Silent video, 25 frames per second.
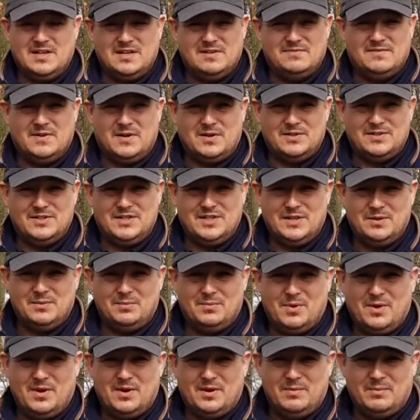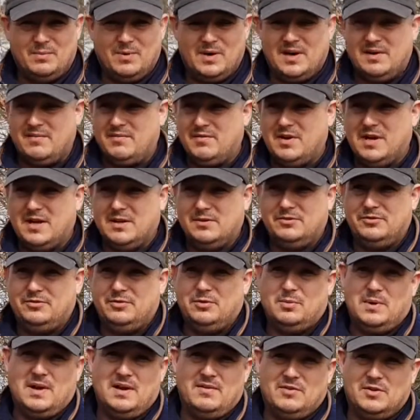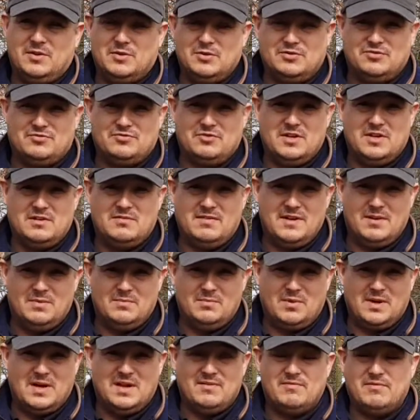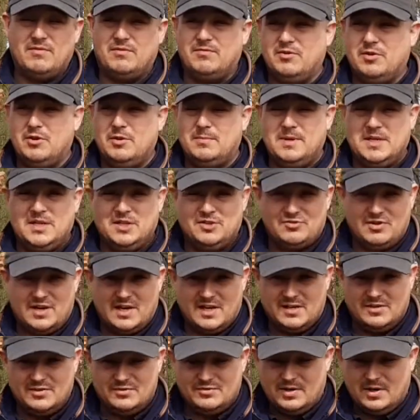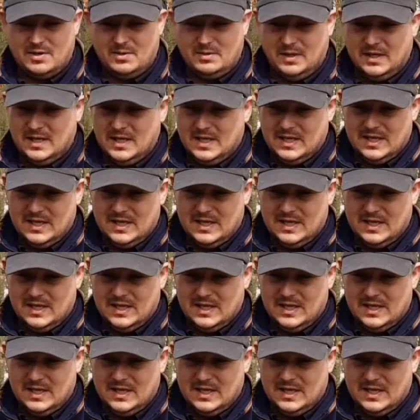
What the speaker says: foxing and whatever else, or whatever country you're in, whatever vermin you're trying to control,